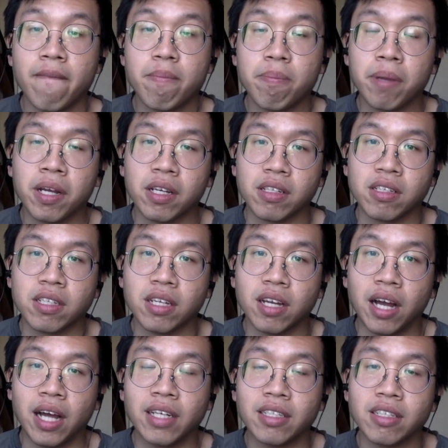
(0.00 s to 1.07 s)
because
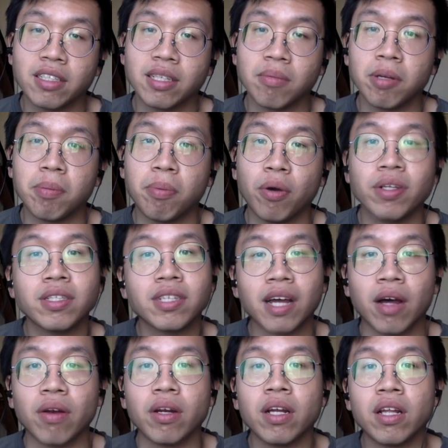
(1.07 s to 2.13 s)
until someone points
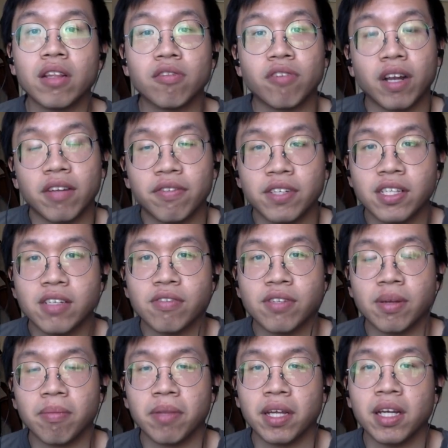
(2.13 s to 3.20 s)
out the relevance of
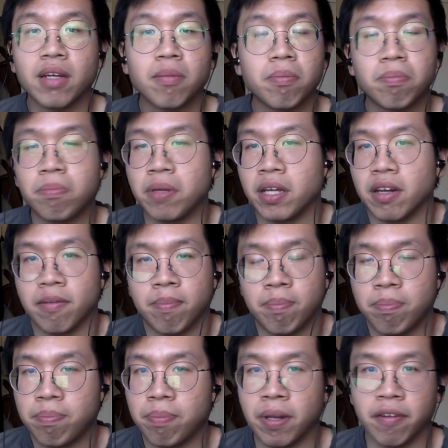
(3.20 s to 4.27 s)
something, be it a
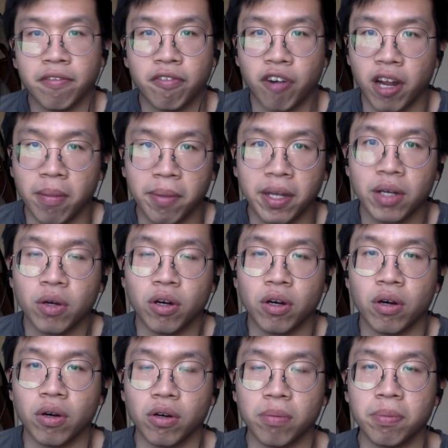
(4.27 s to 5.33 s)
bit of framing or
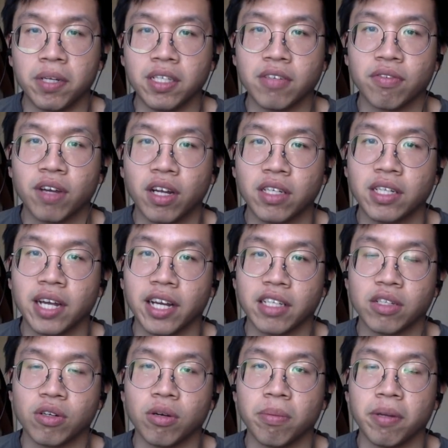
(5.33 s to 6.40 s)
a piece of
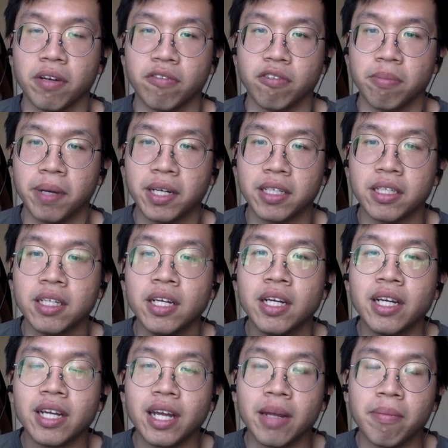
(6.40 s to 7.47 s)
context or a bit of rebuttal,
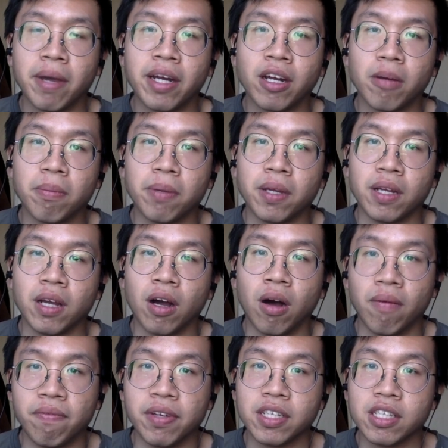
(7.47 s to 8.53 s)
it might not be
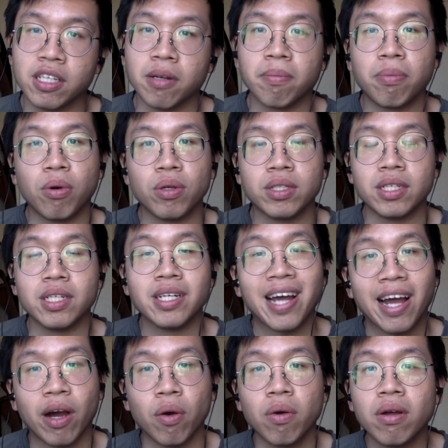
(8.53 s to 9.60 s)
obviously important
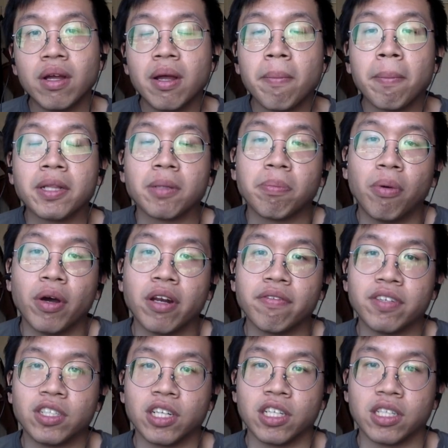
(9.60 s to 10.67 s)
now, but the point of a
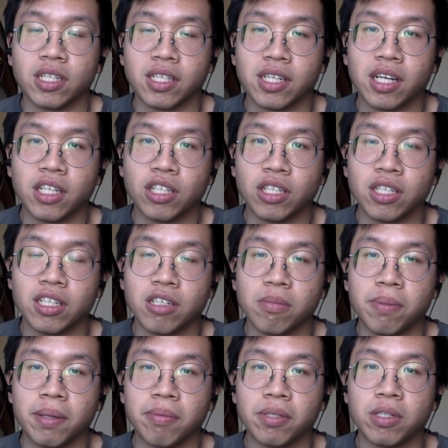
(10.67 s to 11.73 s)
judge discussion is to
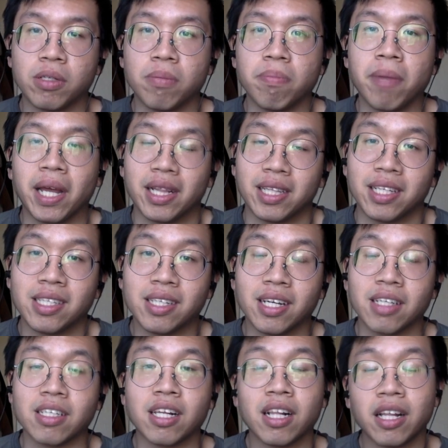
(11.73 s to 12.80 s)
be able to make these
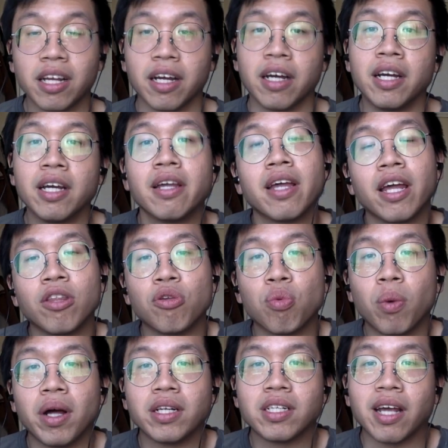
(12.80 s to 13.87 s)
things clear, and you
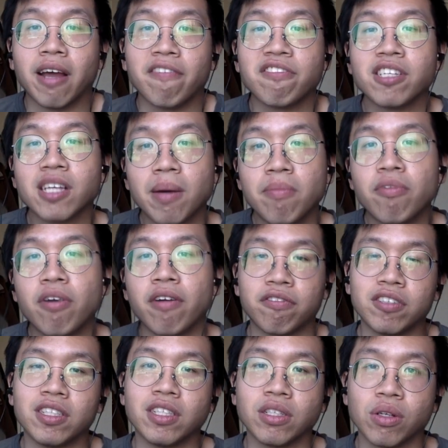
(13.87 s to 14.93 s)
want to have some
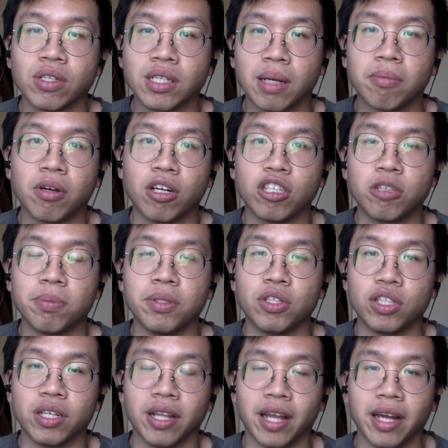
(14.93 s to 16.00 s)
reference or some
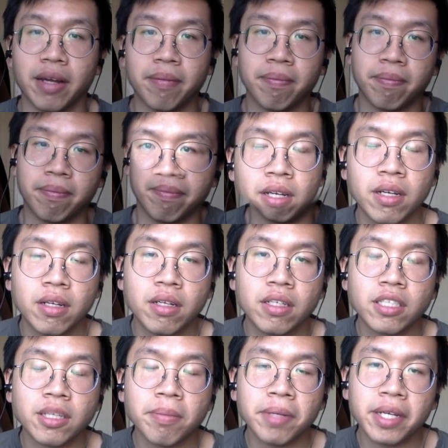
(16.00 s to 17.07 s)
contribution there.
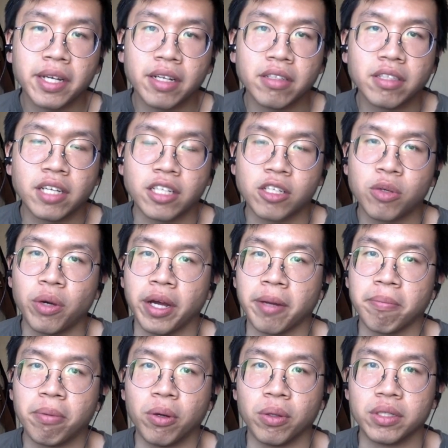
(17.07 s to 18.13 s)
Something else that's quite
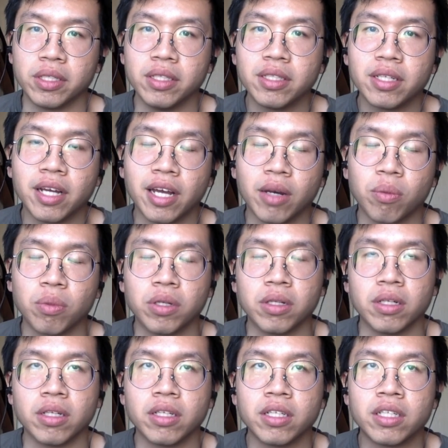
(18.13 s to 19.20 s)
important, and
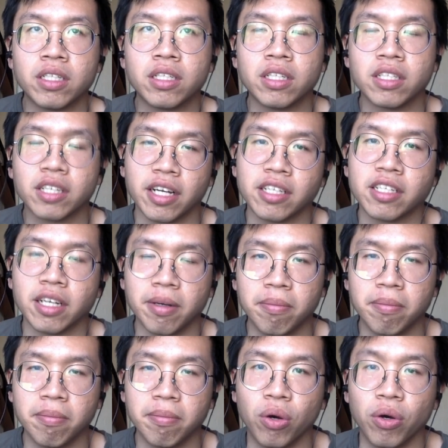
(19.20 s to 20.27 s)
we'll discuss it
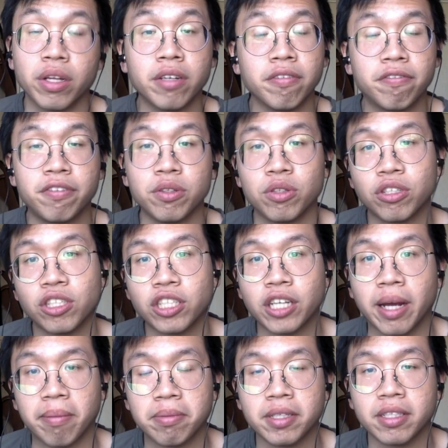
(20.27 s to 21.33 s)
more in future
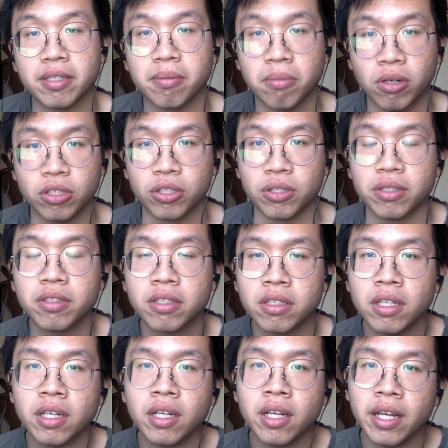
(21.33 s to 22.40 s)
chapters and modules,
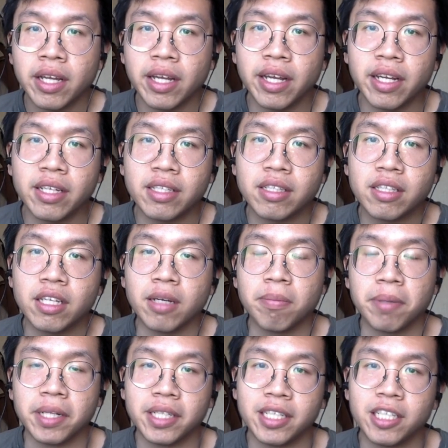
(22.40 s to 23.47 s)
is the
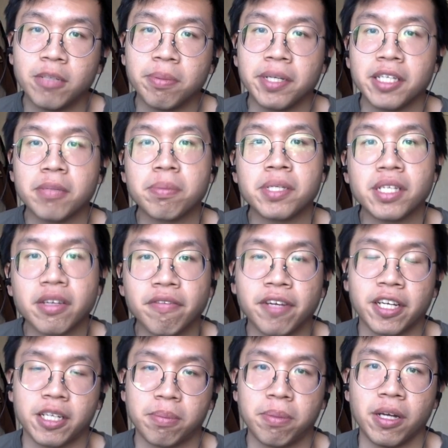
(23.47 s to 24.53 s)
ability to be as specific
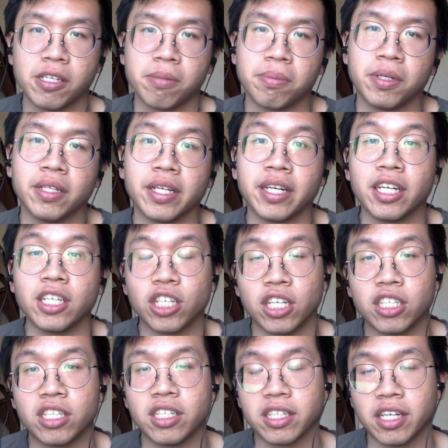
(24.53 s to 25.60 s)
as possible in a
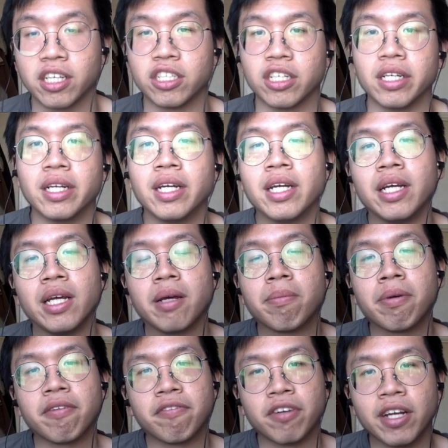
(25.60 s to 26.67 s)
judge discussion.
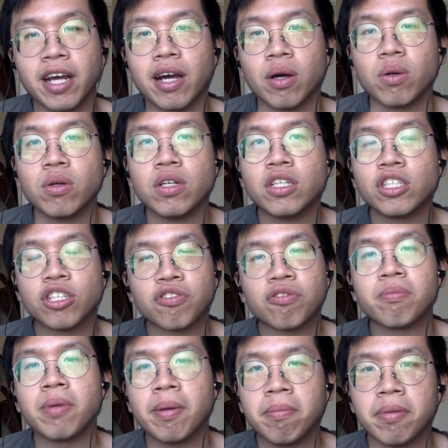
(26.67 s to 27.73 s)
But for now, just
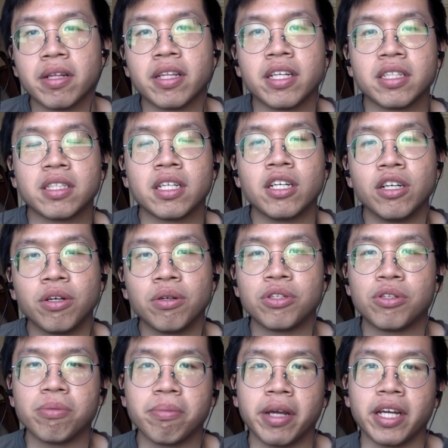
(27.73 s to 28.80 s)
remember that the notes
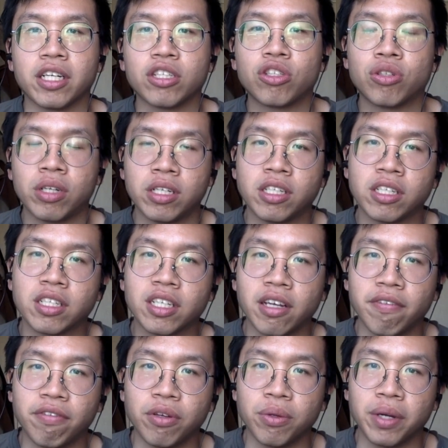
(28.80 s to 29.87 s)
you make shouldn't just
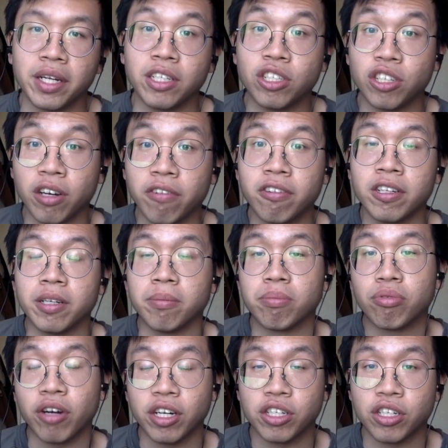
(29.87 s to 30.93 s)
give you a general
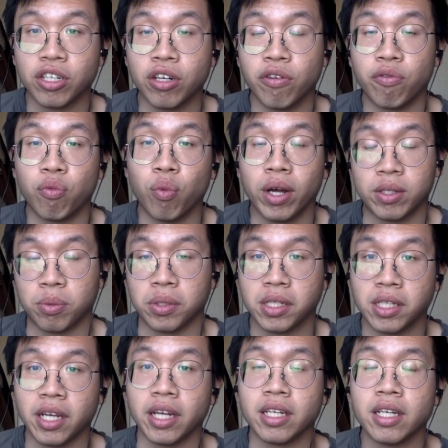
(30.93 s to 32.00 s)
impression of what was
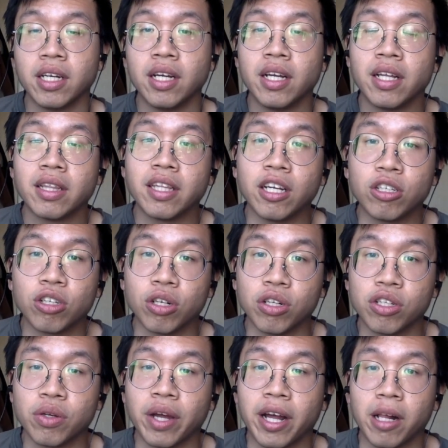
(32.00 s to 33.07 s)
said. They should
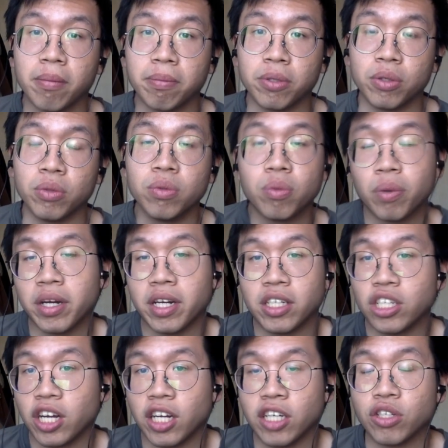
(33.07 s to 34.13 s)
also help you when a
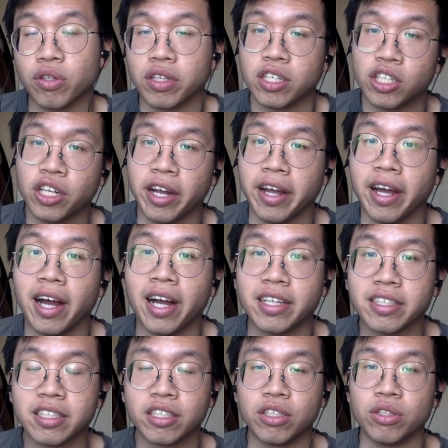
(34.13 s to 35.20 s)
judge or the chair
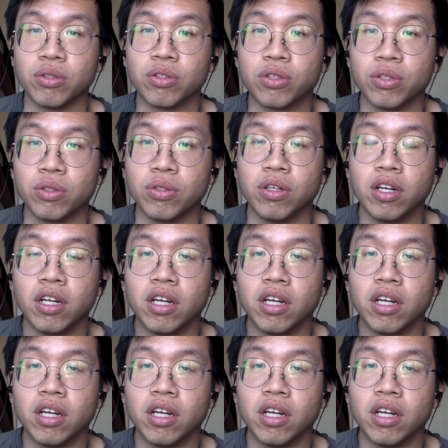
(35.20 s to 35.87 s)
asks you to